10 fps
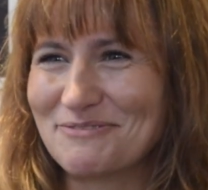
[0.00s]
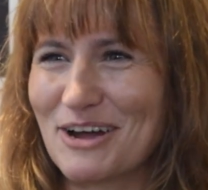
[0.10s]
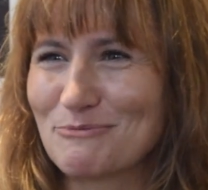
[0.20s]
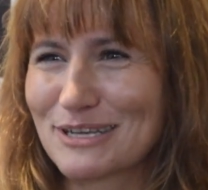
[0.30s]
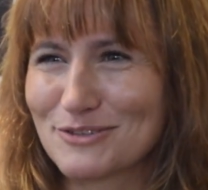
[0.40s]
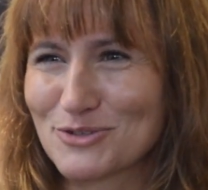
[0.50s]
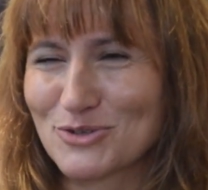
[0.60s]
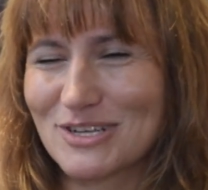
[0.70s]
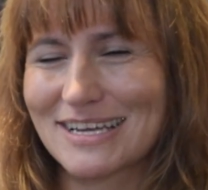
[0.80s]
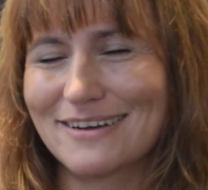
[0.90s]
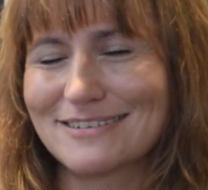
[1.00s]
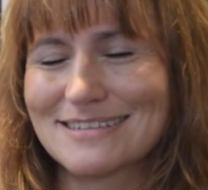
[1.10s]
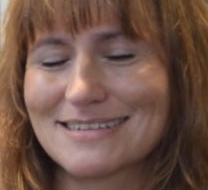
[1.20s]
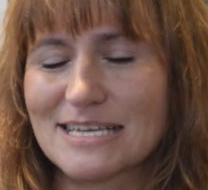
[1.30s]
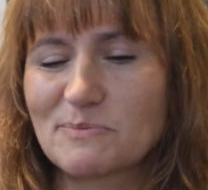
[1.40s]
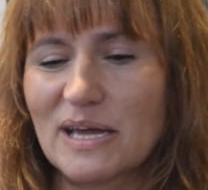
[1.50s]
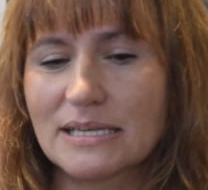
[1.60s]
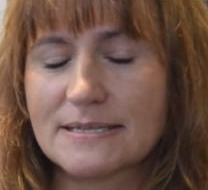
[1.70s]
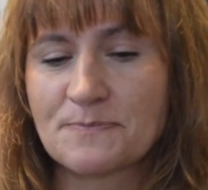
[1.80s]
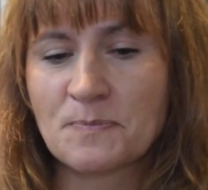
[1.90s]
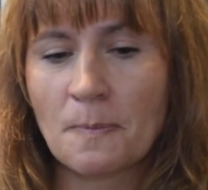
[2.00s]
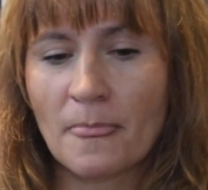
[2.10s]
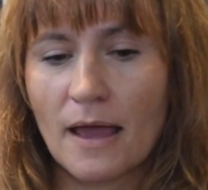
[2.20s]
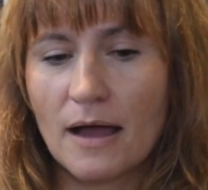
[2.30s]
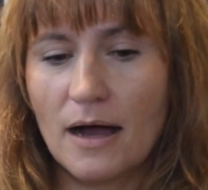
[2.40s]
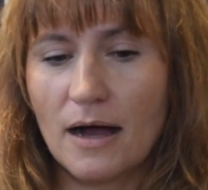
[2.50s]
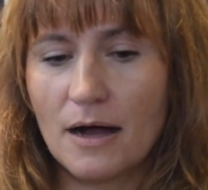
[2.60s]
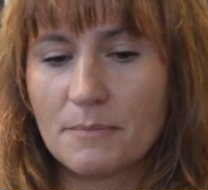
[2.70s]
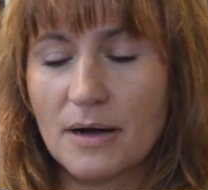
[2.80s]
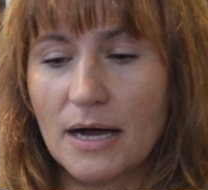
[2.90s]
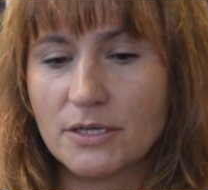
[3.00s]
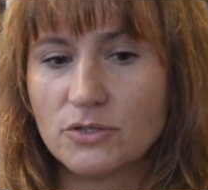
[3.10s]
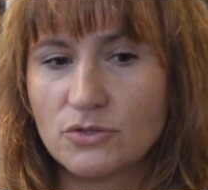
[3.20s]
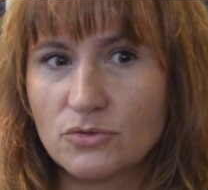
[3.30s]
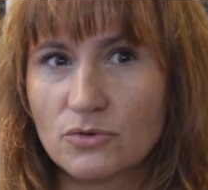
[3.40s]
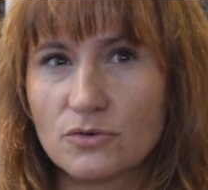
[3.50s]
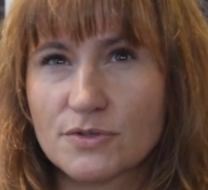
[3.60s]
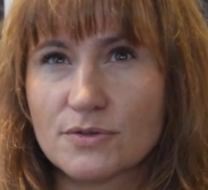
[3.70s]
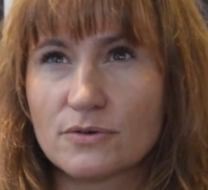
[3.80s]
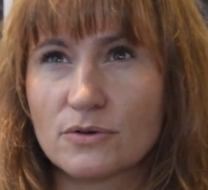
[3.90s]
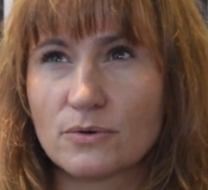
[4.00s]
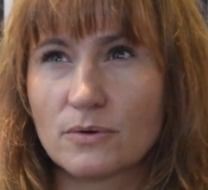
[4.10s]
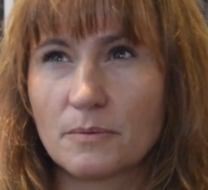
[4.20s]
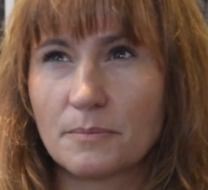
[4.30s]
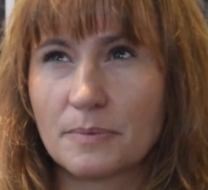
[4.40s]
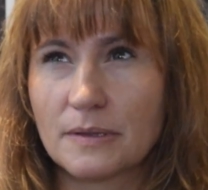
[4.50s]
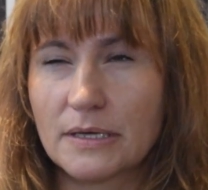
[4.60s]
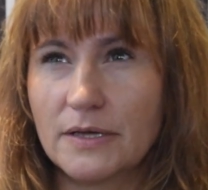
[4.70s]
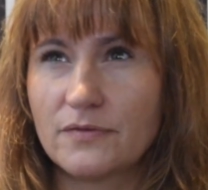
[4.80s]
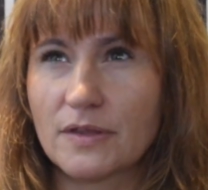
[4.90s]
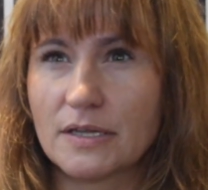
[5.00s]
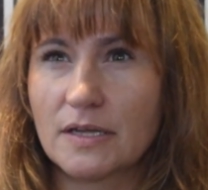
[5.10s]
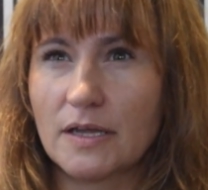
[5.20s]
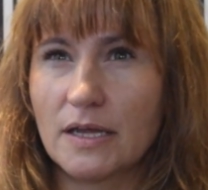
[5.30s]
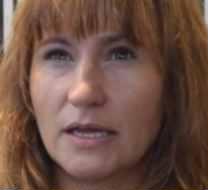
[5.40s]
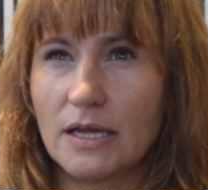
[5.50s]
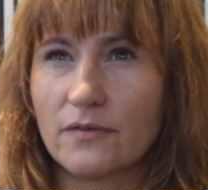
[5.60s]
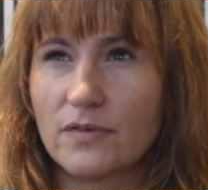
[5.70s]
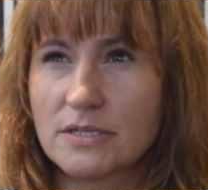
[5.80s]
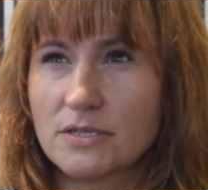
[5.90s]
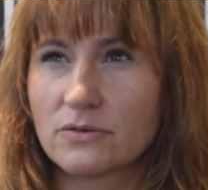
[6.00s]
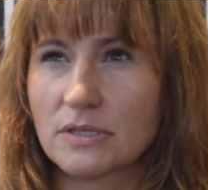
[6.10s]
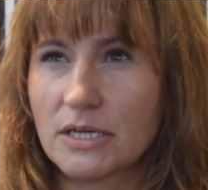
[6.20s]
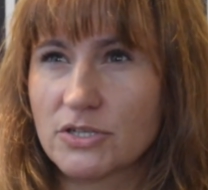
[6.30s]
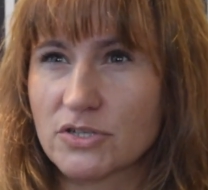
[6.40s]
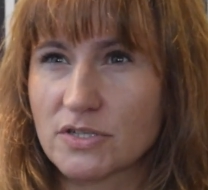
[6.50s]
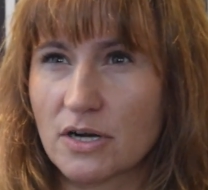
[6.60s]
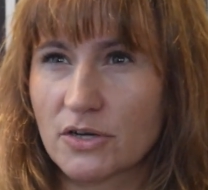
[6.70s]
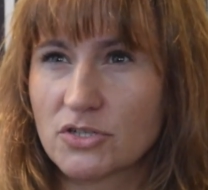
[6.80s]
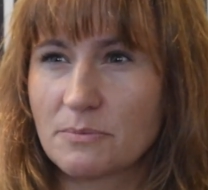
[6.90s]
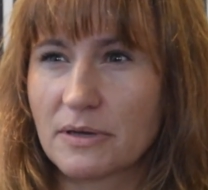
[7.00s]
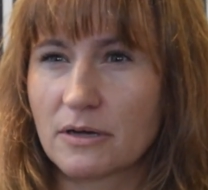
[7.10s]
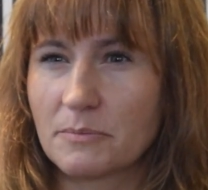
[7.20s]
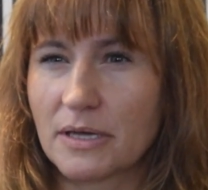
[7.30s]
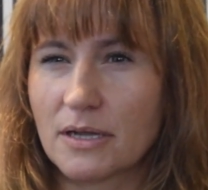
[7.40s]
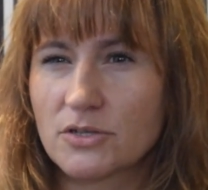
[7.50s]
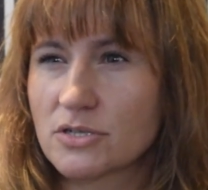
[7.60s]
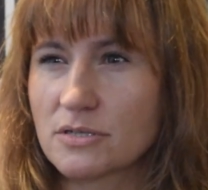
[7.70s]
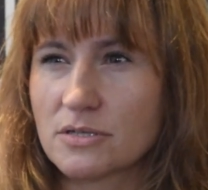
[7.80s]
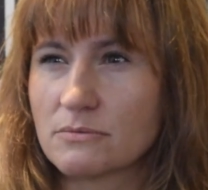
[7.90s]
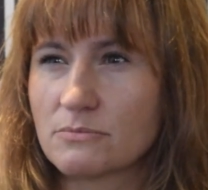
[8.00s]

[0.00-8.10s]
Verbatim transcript: environmental, social, and governance aspects. Um, I do also believe that investor relations are actually becoming not just